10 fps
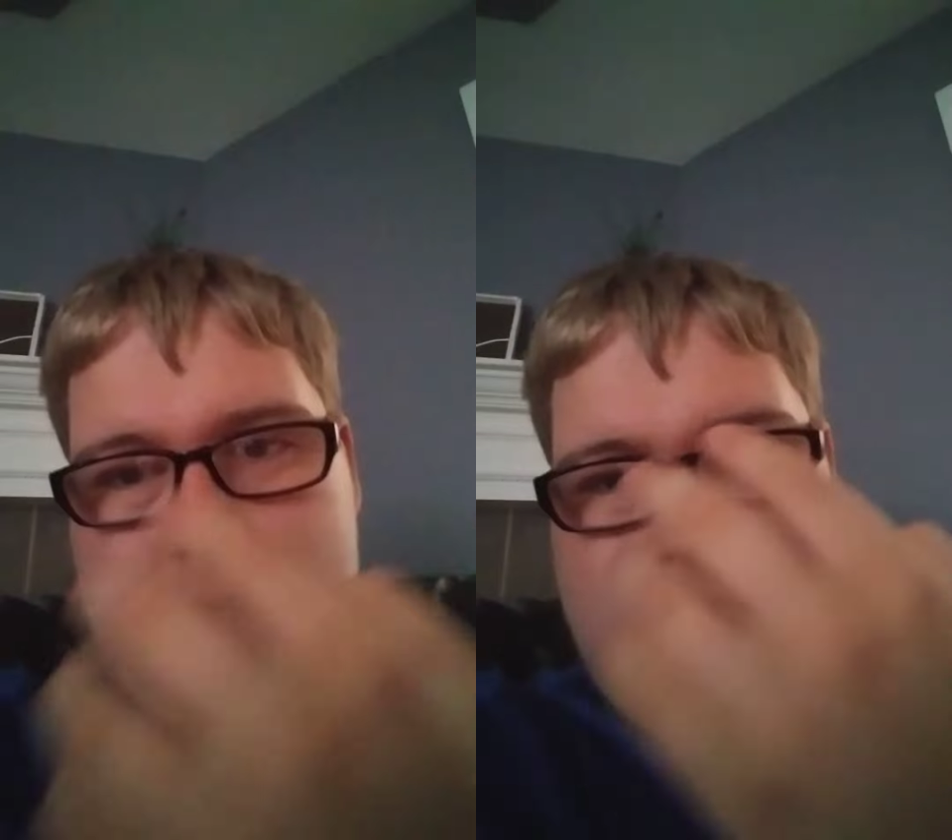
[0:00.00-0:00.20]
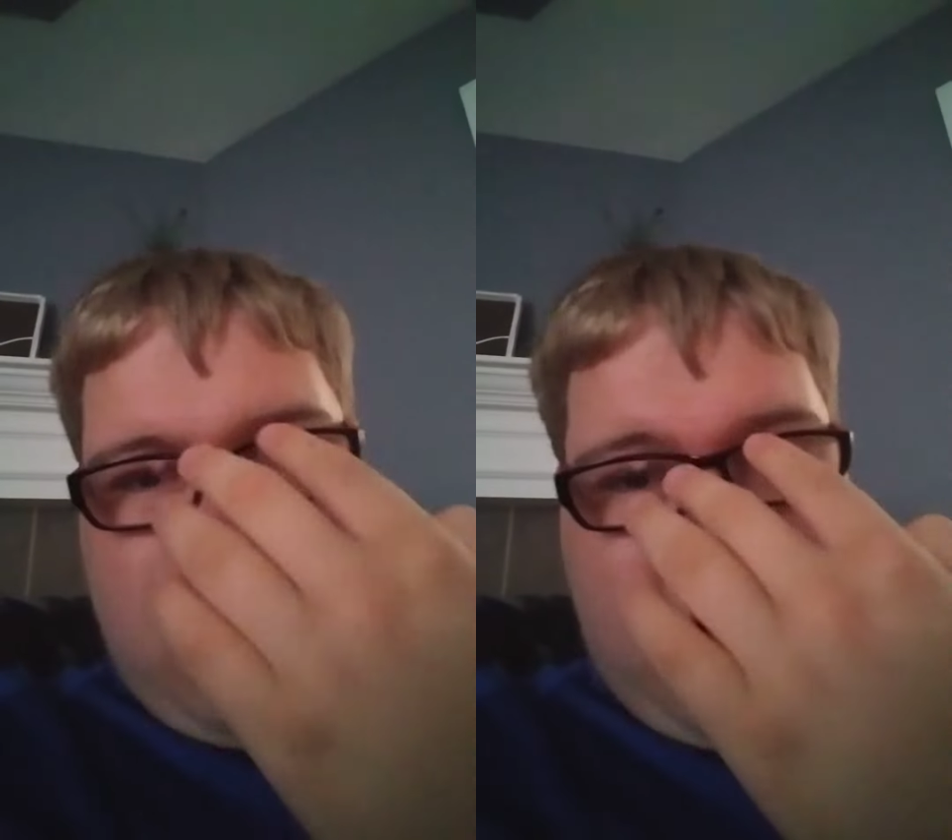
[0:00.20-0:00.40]

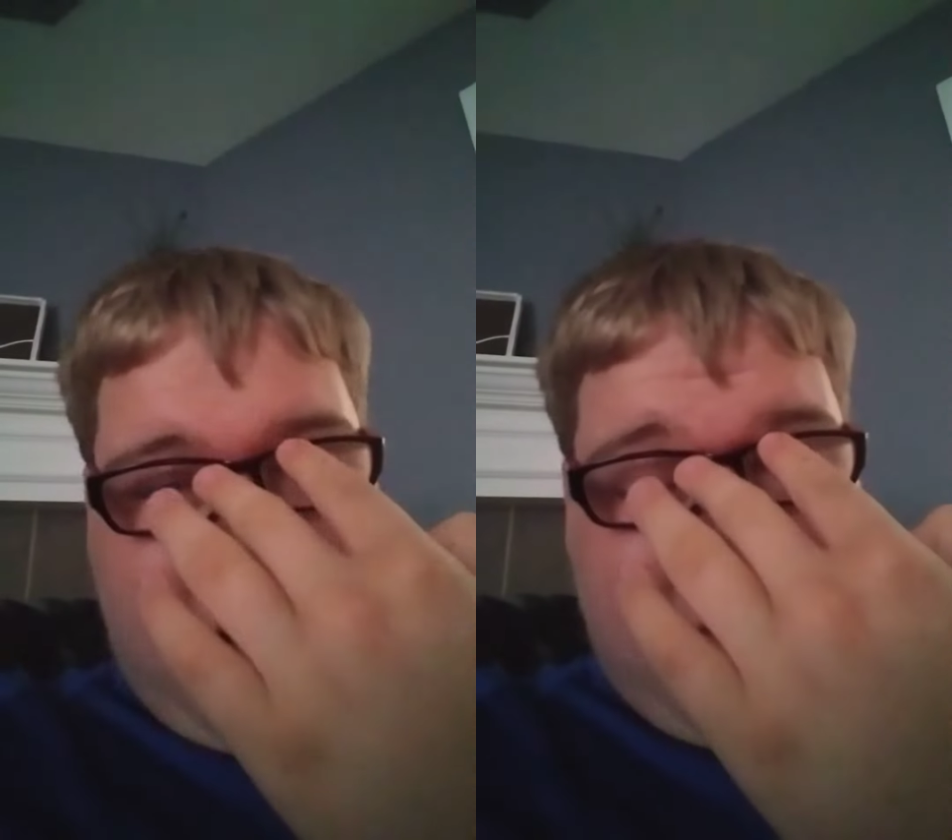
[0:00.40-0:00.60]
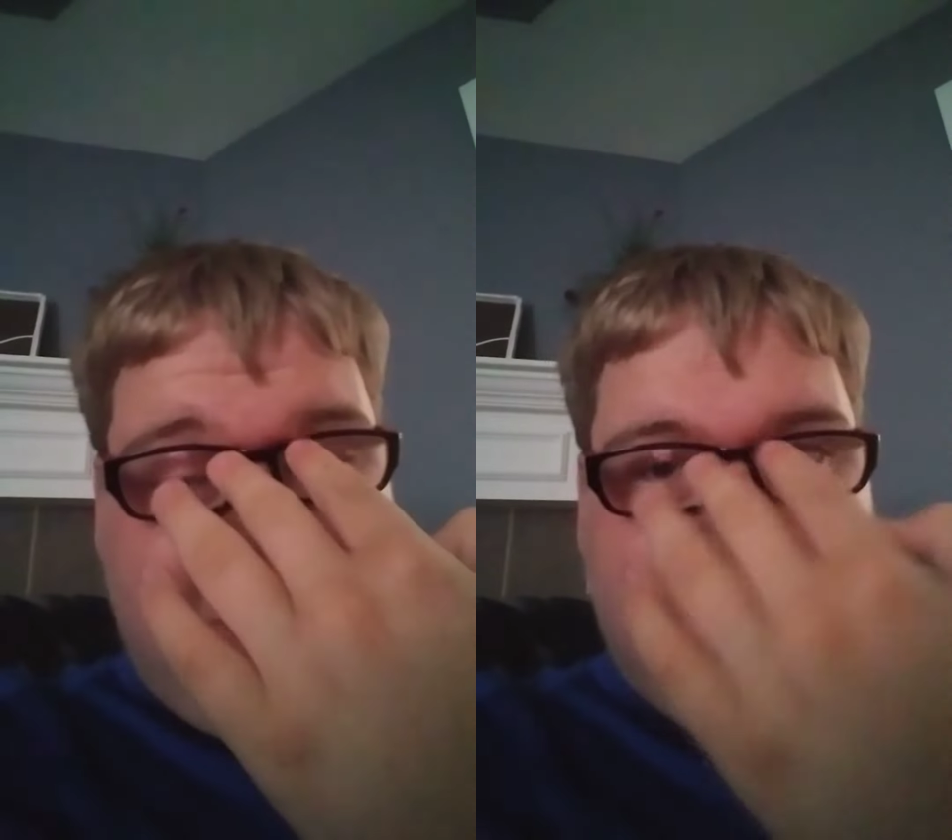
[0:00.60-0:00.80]
I know
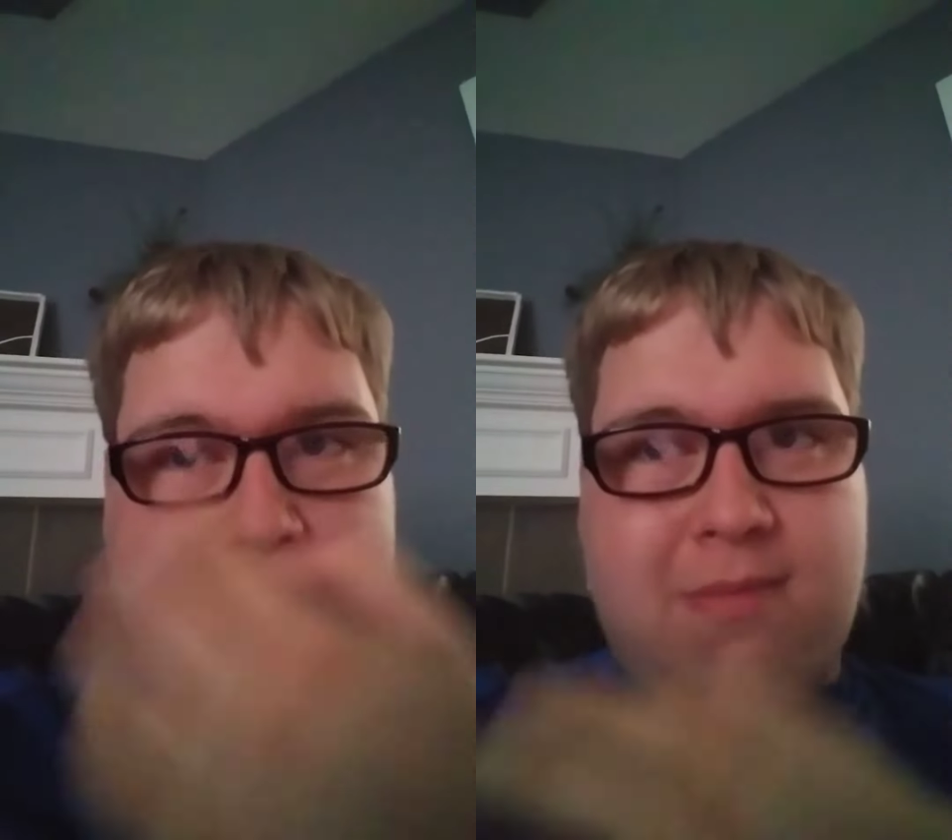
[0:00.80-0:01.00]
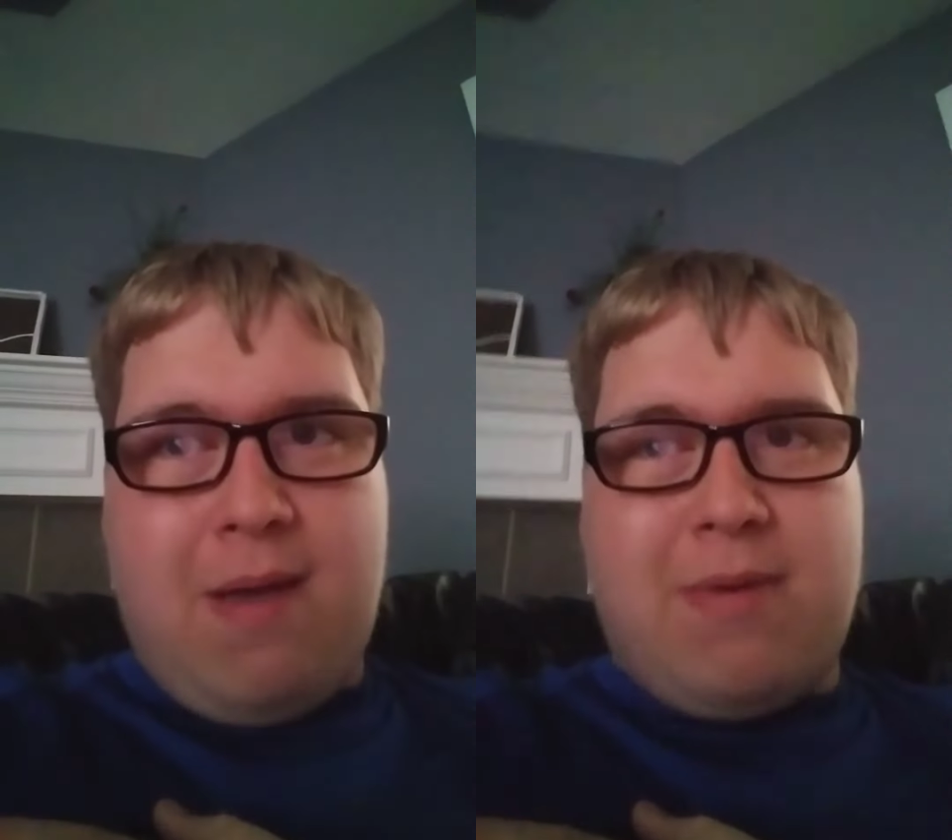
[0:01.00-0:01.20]
I
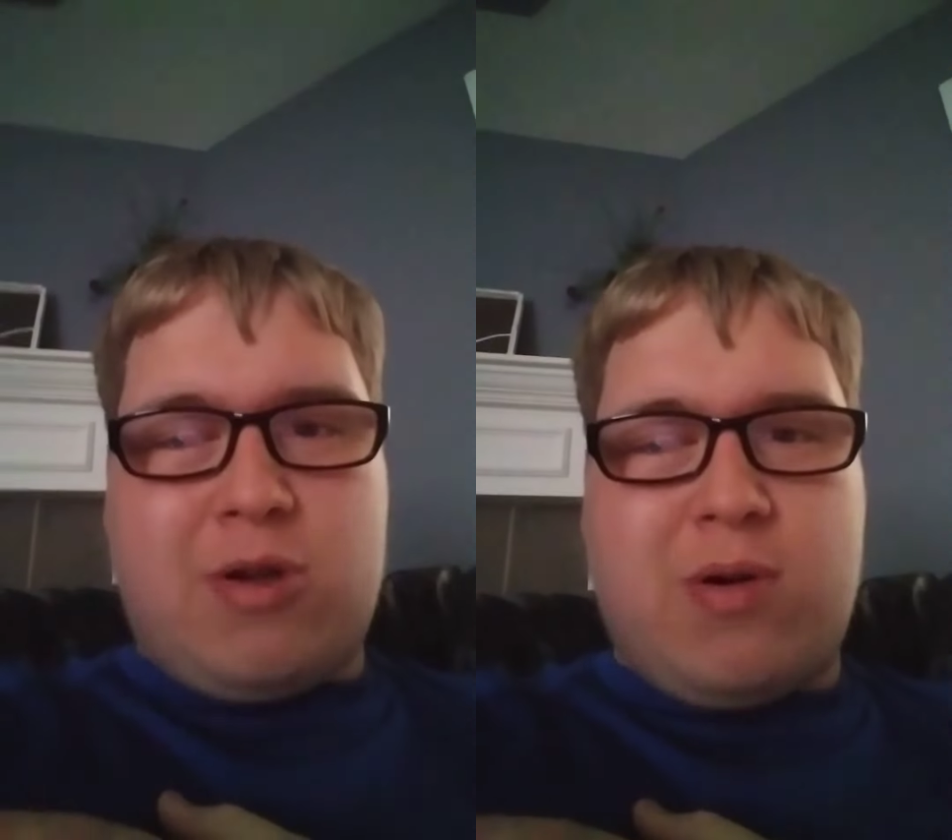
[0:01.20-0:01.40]
may be